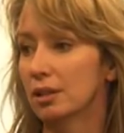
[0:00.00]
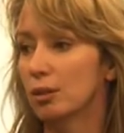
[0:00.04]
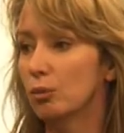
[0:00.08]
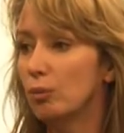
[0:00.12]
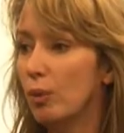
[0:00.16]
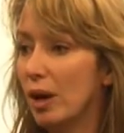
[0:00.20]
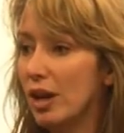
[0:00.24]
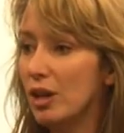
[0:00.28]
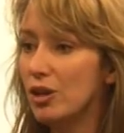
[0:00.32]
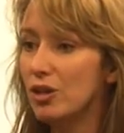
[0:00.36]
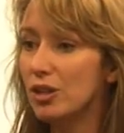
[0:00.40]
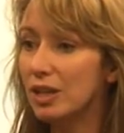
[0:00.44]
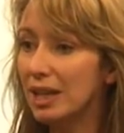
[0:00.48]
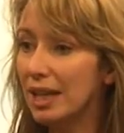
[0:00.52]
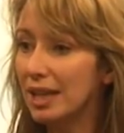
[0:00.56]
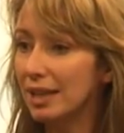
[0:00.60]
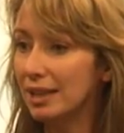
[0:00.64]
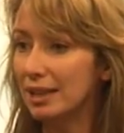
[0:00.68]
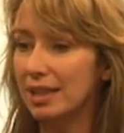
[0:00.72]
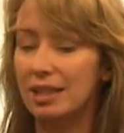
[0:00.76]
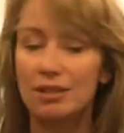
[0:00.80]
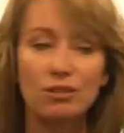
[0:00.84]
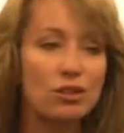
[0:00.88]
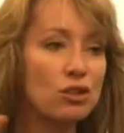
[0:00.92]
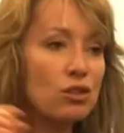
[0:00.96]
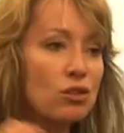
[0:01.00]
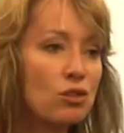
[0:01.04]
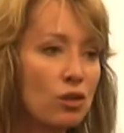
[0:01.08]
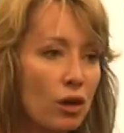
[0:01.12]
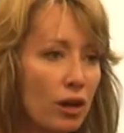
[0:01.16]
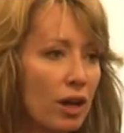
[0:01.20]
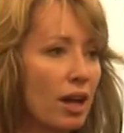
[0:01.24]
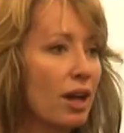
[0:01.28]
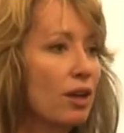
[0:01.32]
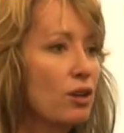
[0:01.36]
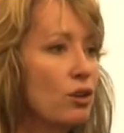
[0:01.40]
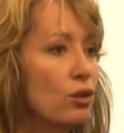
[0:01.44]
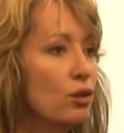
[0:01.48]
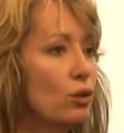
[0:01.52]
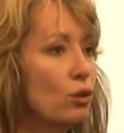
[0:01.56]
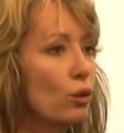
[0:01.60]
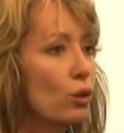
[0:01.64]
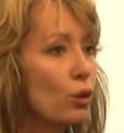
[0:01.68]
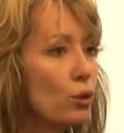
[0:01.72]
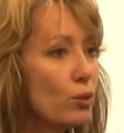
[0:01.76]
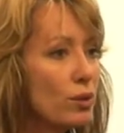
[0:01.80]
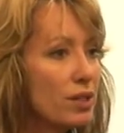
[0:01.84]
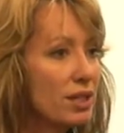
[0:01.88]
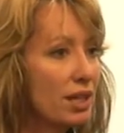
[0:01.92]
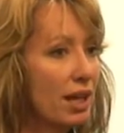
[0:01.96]
the way you get there is not how you
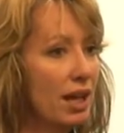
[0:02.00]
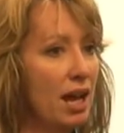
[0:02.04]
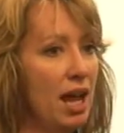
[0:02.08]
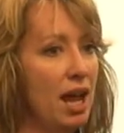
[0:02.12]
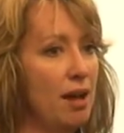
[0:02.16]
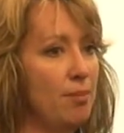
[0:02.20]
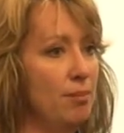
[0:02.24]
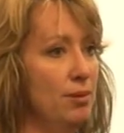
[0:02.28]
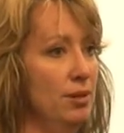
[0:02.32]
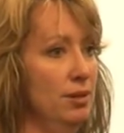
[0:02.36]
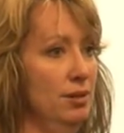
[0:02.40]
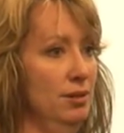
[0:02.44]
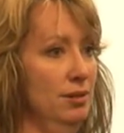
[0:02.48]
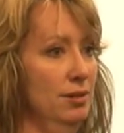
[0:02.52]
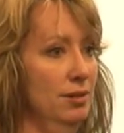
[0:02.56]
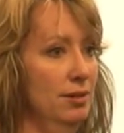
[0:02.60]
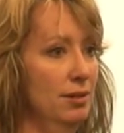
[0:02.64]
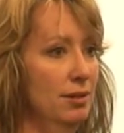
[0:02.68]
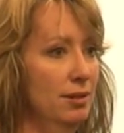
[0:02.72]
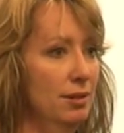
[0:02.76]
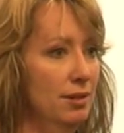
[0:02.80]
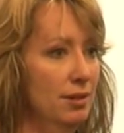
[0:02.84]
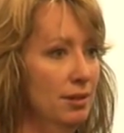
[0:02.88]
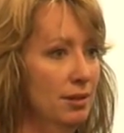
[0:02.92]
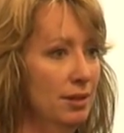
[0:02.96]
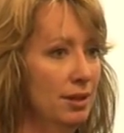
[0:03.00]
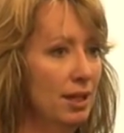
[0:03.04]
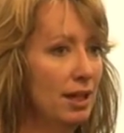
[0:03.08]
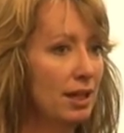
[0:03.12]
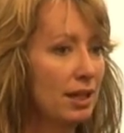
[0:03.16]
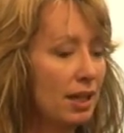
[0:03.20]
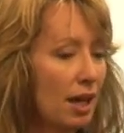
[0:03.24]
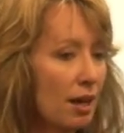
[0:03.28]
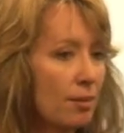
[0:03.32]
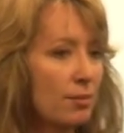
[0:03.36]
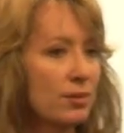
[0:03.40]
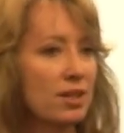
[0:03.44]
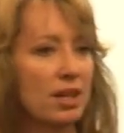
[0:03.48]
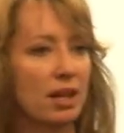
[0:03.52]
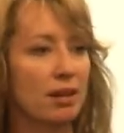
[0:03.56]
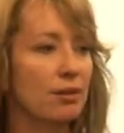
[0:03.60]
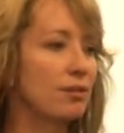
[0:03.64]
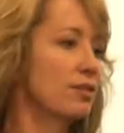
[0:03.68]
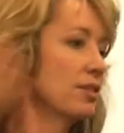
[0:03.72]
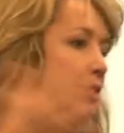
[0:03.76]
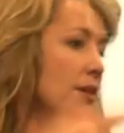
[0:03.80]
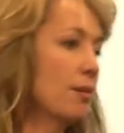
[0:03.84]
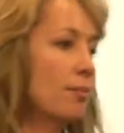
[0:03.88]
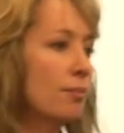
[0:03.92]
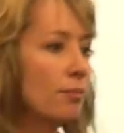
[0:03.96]
thought it was going to happen. It comes out
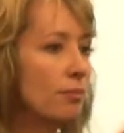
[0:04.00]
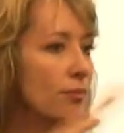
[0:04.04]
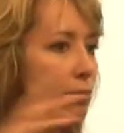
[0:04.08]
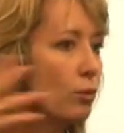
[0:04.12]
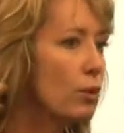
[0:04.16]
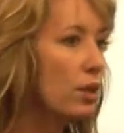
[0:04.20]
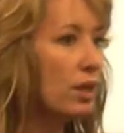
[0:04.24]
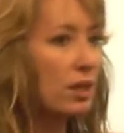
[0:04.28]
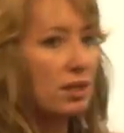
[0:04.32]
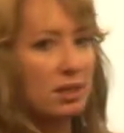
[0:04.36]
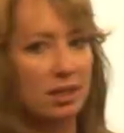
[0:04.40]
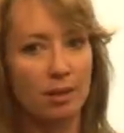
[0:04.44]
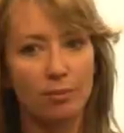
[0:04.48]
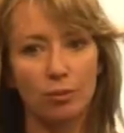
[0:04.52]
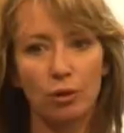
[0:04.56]
of some weird